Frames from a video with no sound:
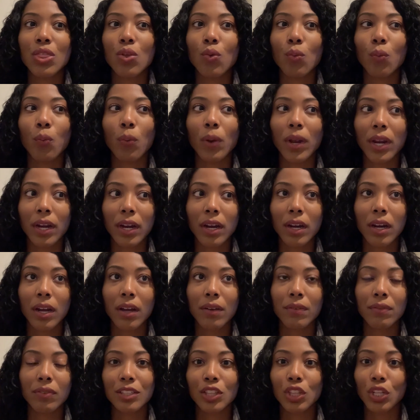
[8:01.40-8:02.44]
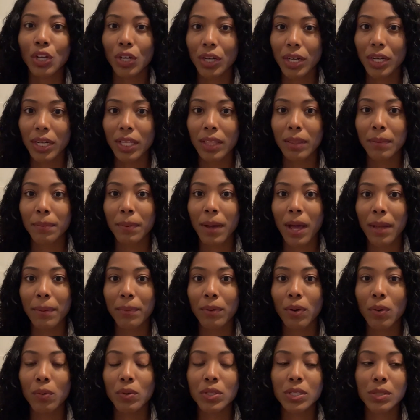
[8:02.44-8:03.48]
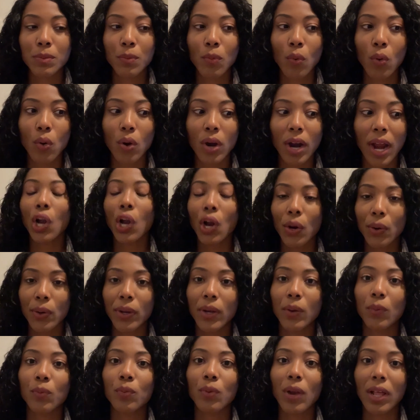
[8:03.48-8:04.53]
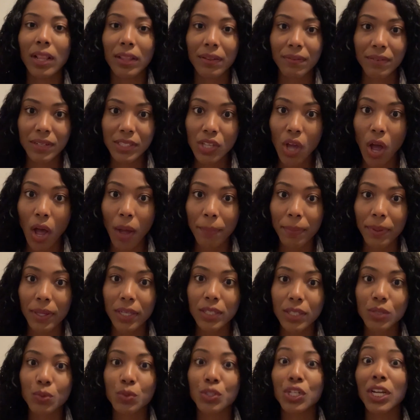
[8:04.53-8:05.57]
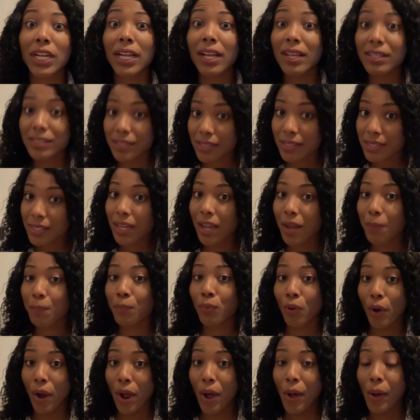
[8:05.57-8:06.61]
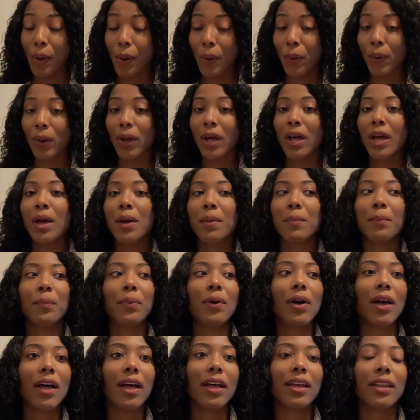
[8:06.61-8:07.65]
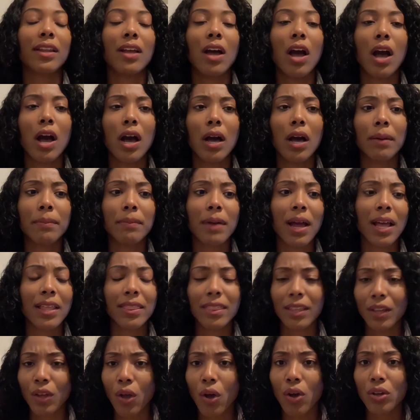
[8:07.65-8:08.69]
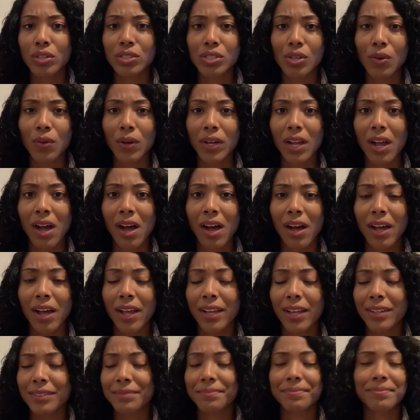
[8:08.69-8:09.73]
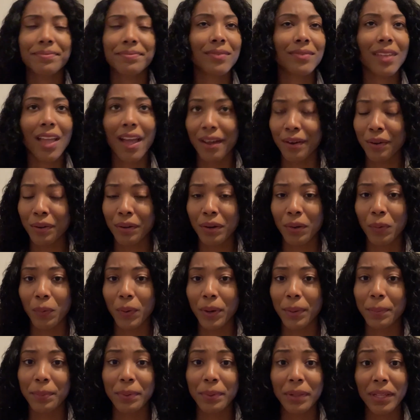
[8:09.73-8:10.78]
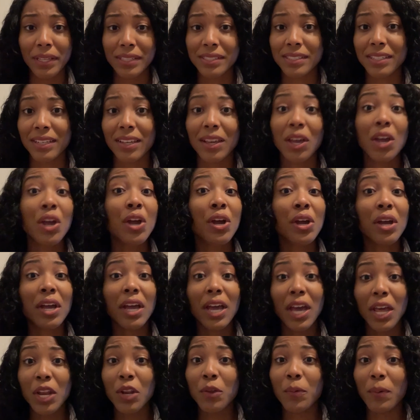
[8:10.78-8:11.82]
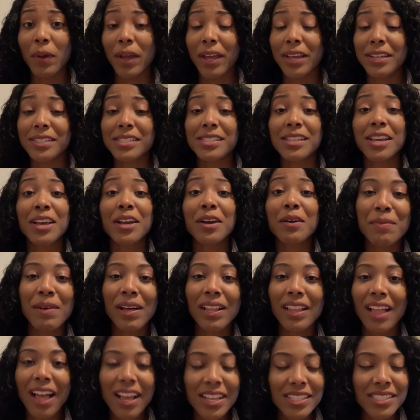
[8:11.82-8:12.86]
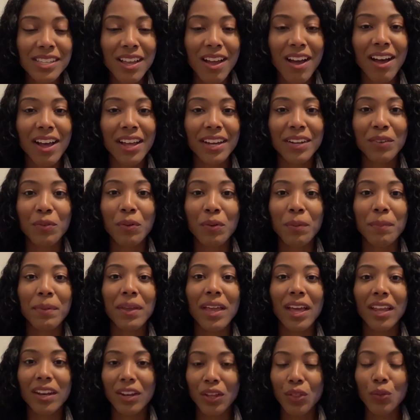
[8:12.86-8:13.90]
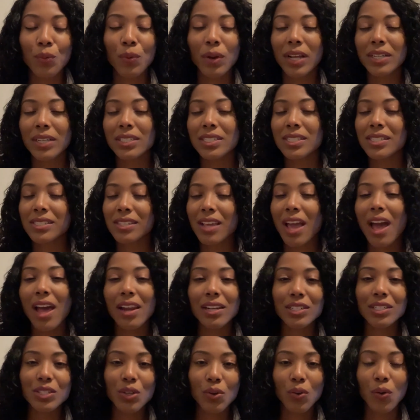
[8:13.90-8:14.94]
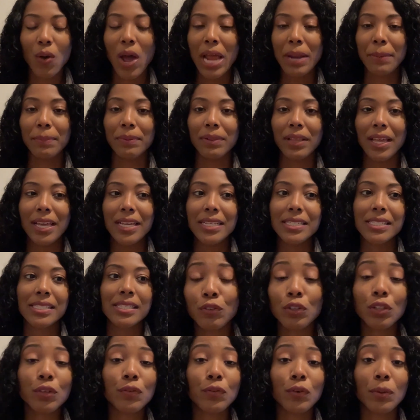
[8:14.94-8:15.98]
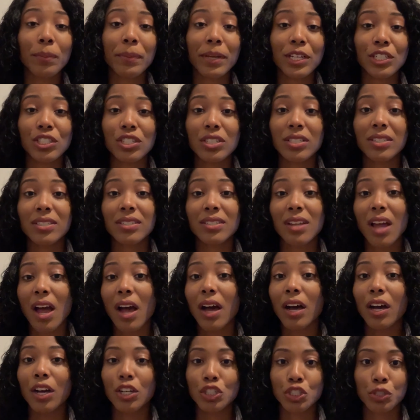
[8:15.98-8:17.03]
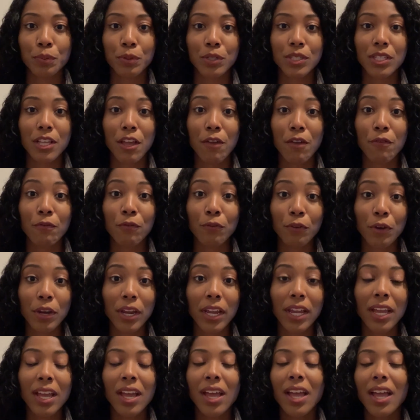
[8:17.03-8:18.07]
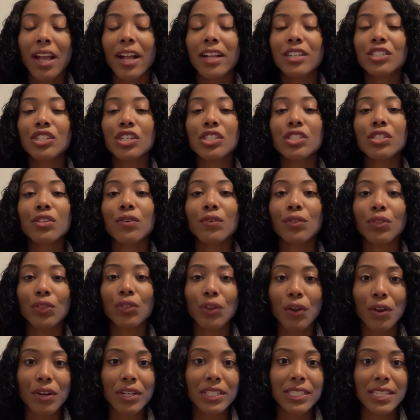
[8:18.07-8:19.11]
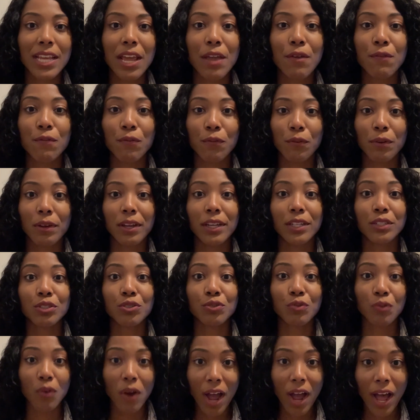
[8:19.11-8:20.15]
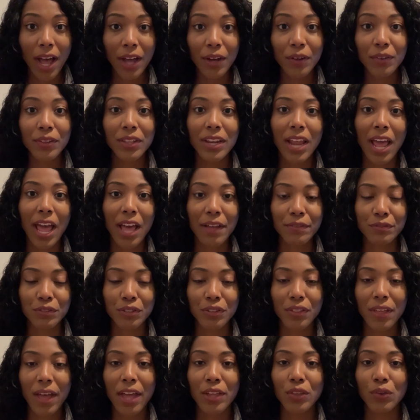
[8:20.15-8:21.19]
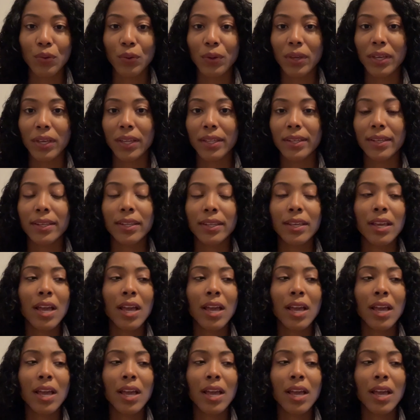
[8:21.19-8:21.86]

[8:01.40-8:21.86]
the rigor of learning the Bible. It was more current, relevant topics, which I guess is a pro, but um, I think also a con. I don't know where to place it. Anyways, my last con will be another one I just kind of don't know how to place. Fuller Formation's not one hundred percent free. It's just a thirty day free trial, and after that you can,